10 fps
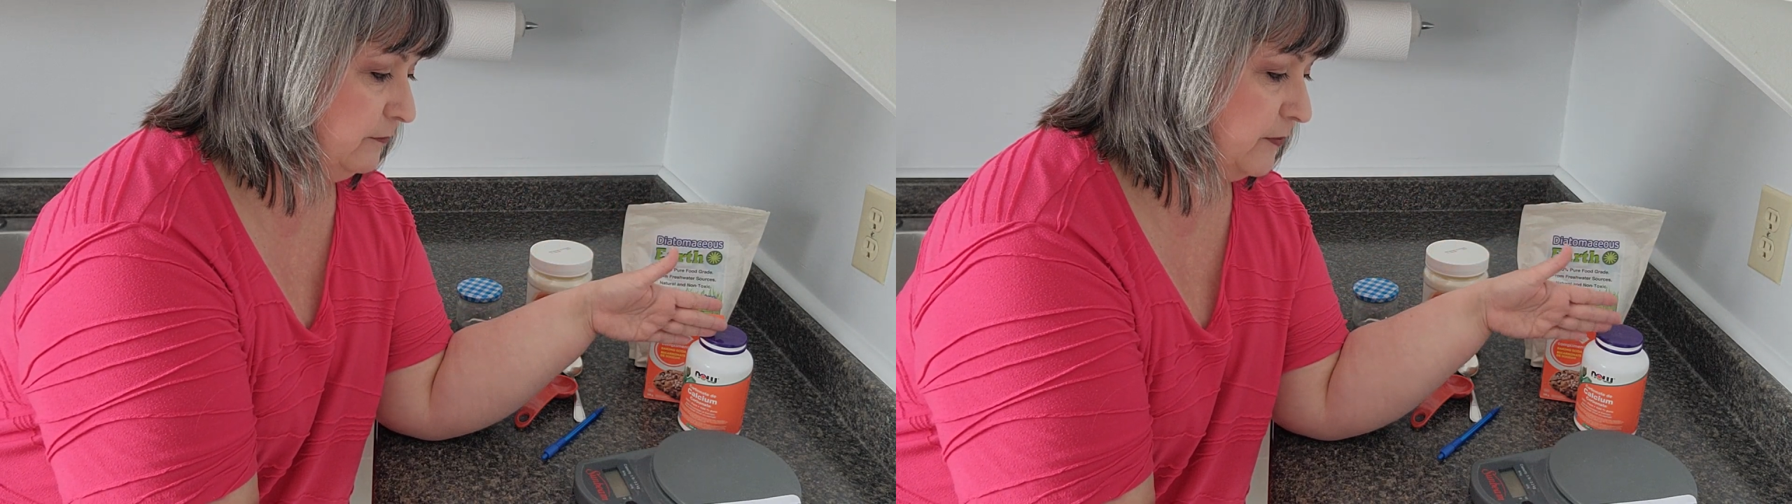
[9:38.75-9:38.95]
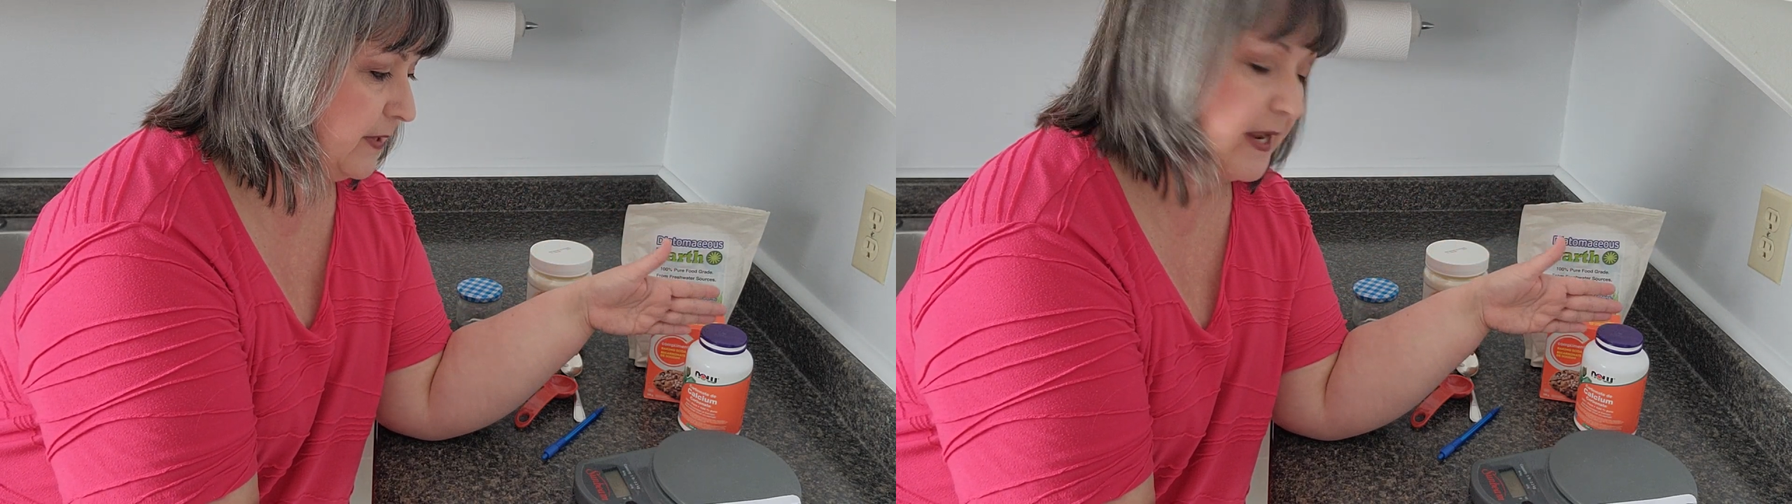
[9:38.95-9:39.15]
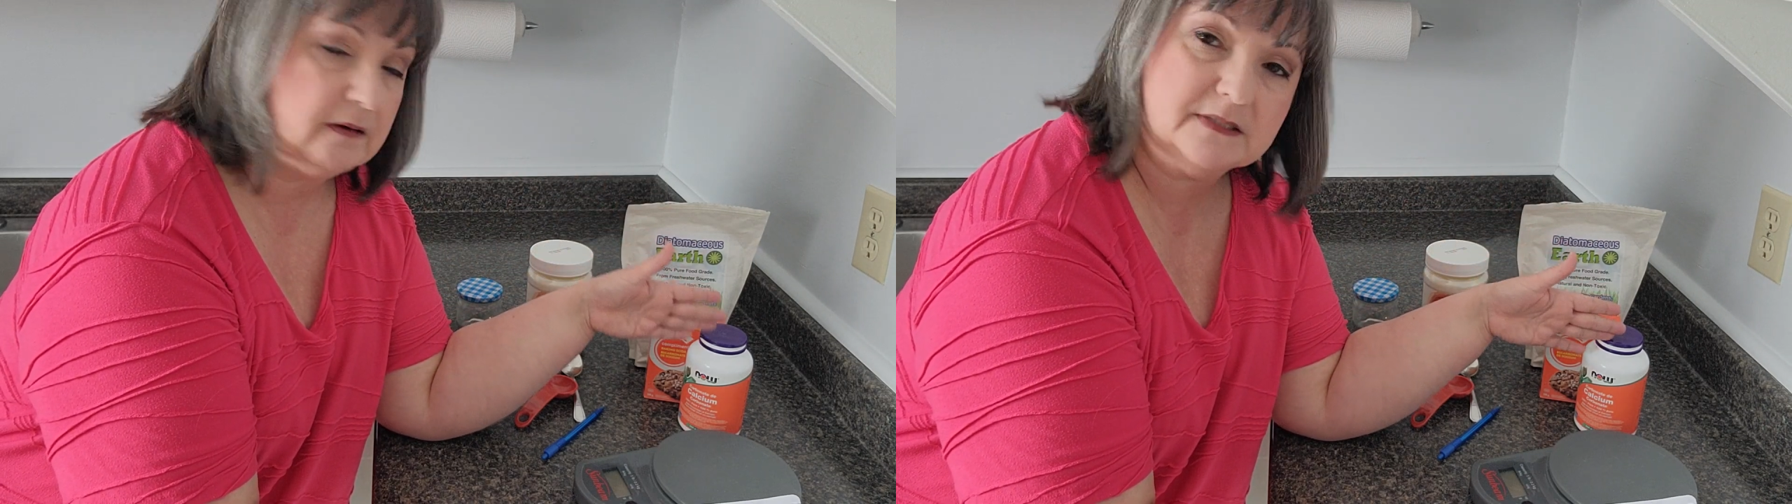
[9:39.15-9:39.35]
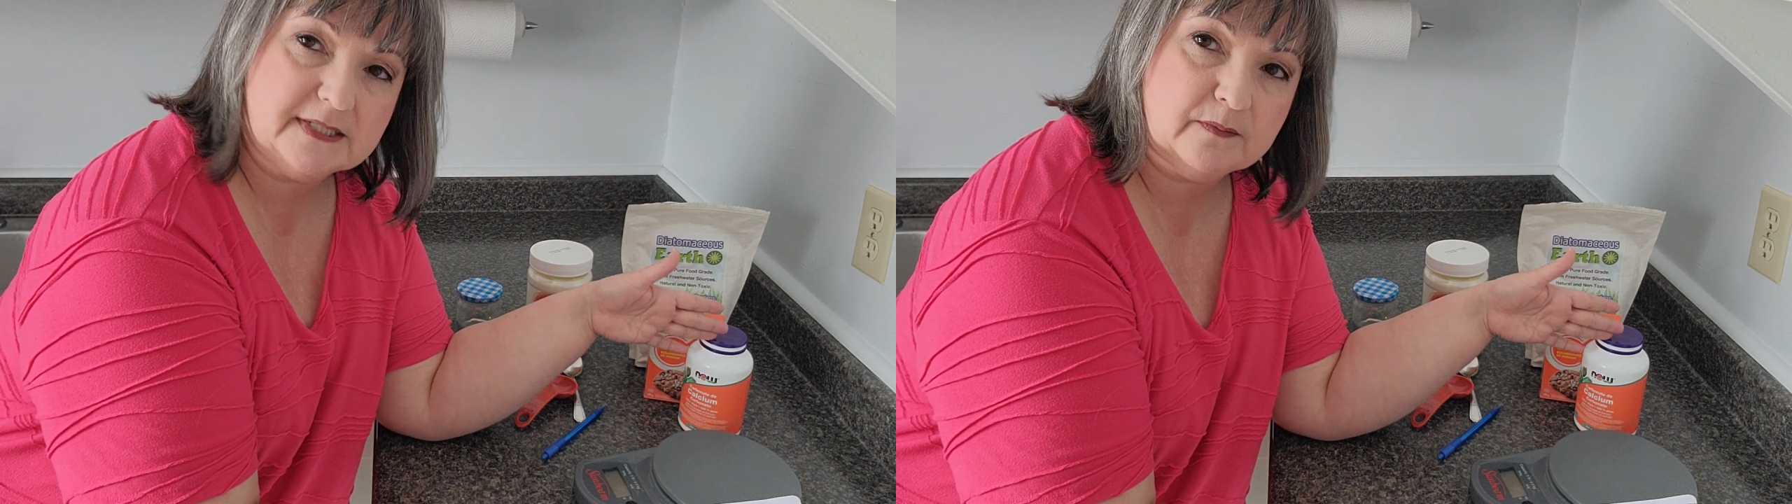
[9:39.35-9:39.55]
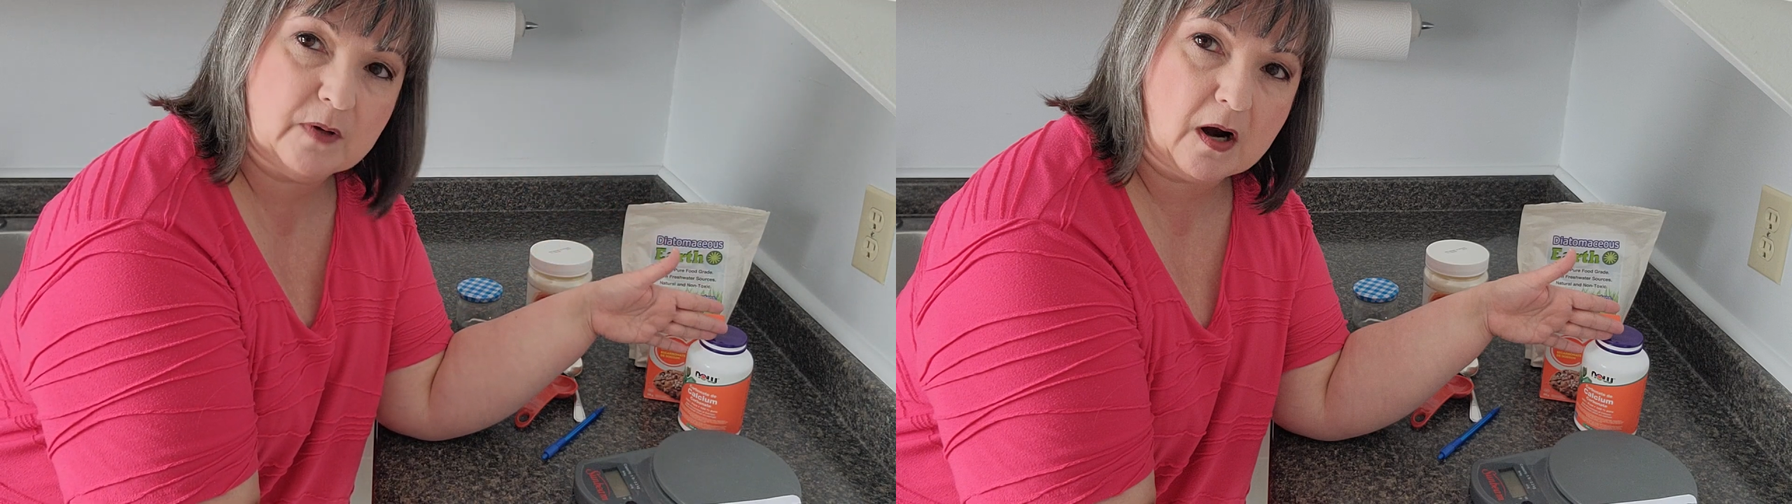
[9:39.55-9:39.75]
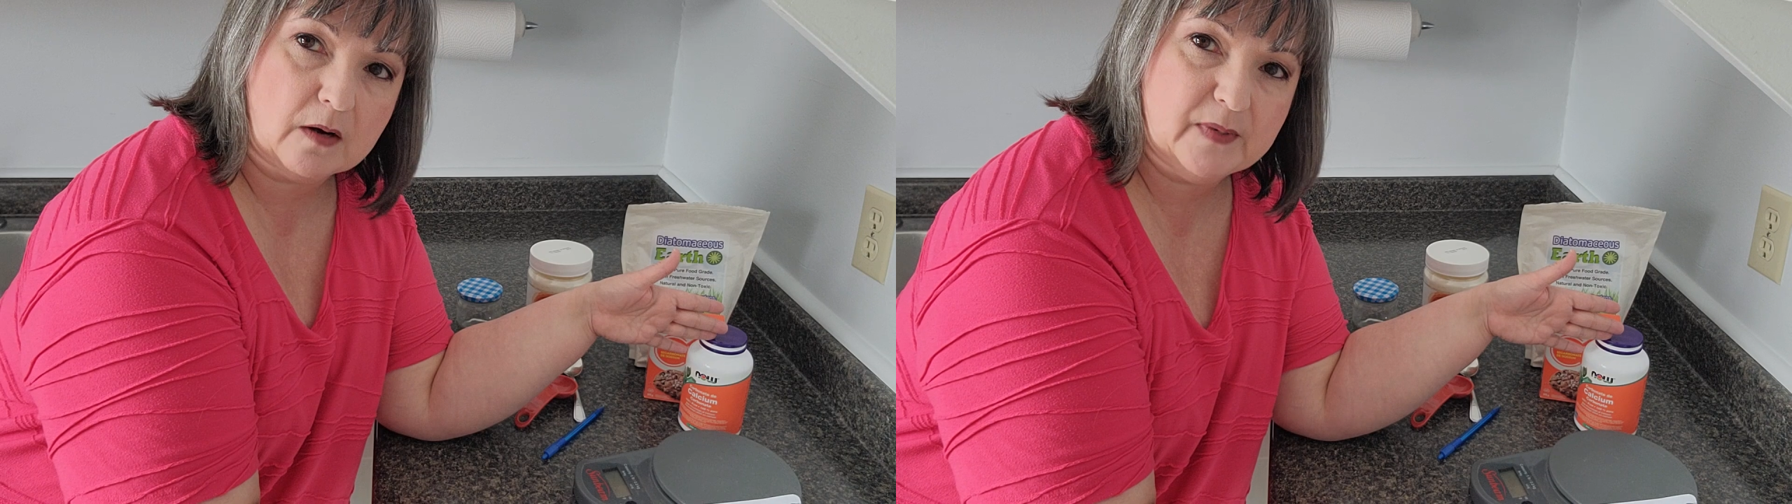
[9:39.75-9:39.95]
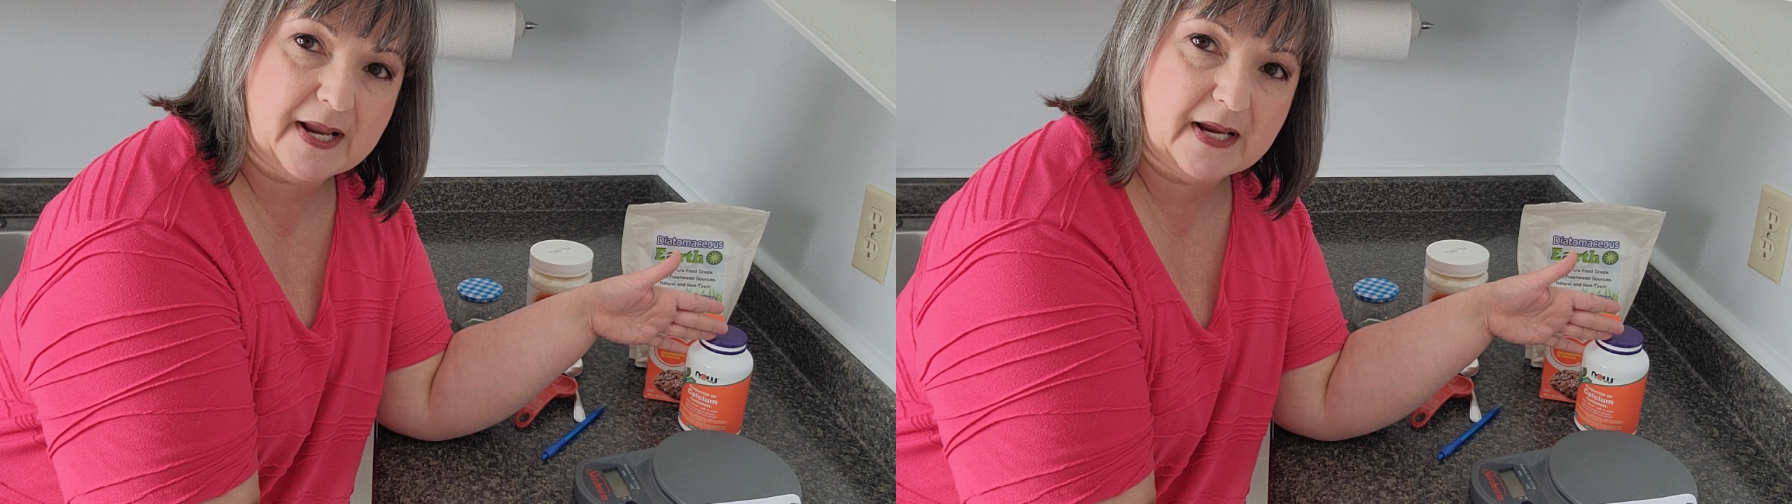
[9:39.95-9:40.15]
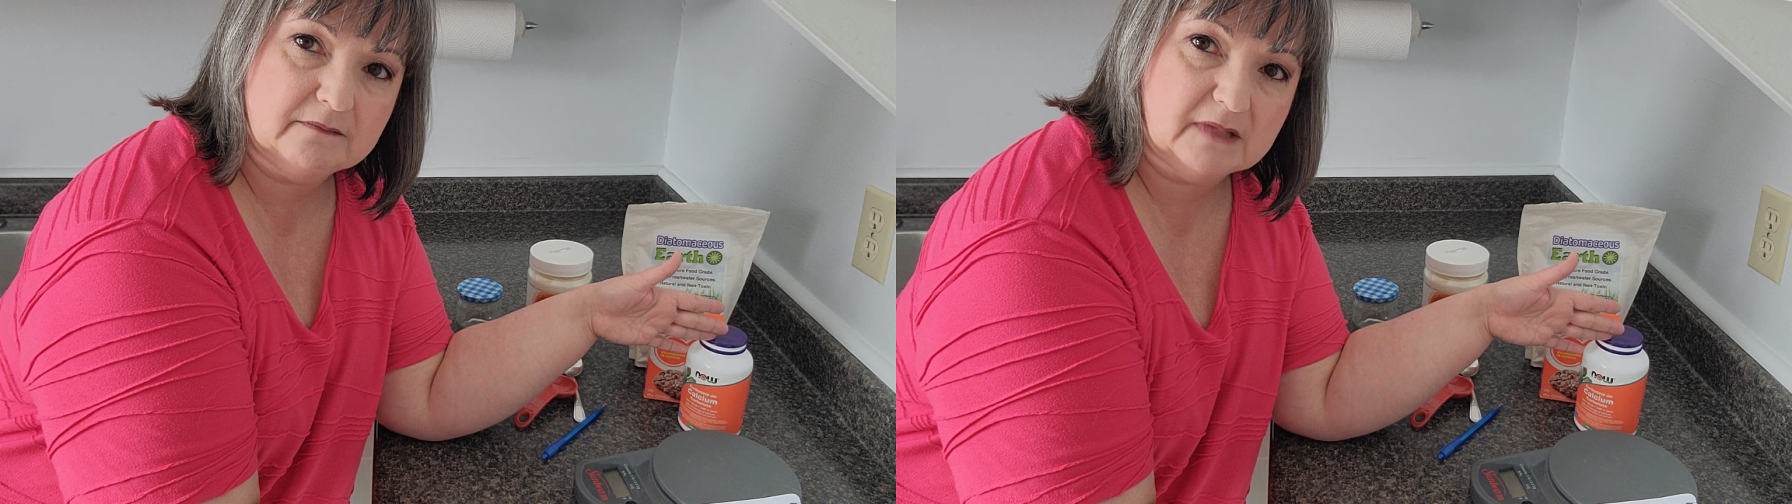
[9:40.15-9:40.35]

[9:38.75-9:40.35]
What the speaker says: for the calcium carbonate